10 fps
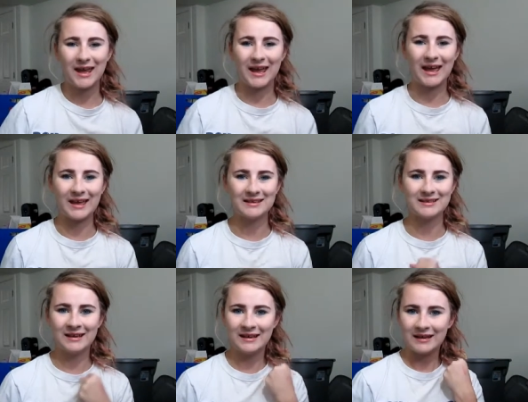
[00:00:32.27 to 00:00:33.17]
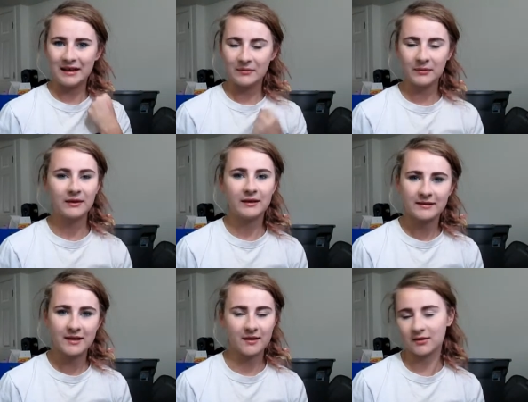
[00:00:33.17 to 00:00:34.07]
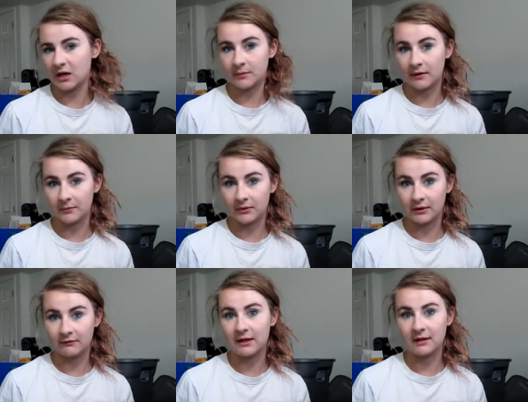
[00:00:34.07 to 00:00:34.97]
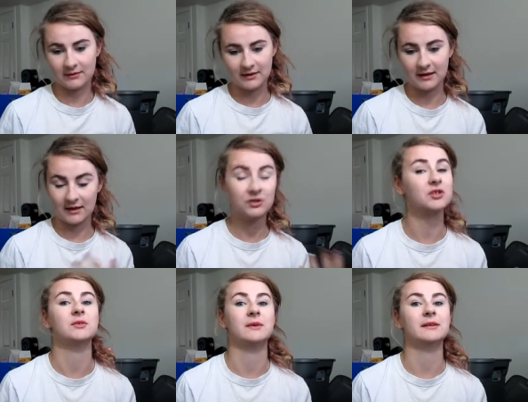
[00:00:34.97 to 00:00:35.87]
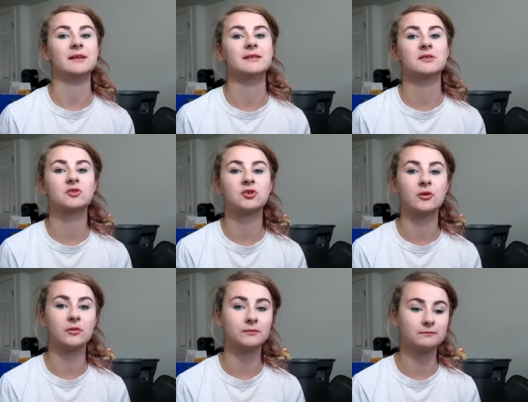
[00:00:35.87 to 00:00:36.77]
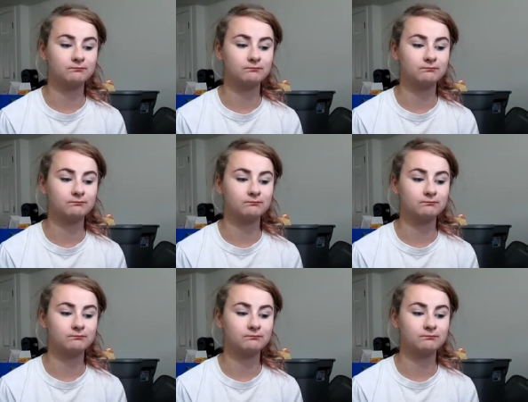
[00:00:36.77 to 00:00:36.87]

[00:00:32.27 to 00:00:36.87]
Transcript: and really staying on top of uploading videos and actually doing this so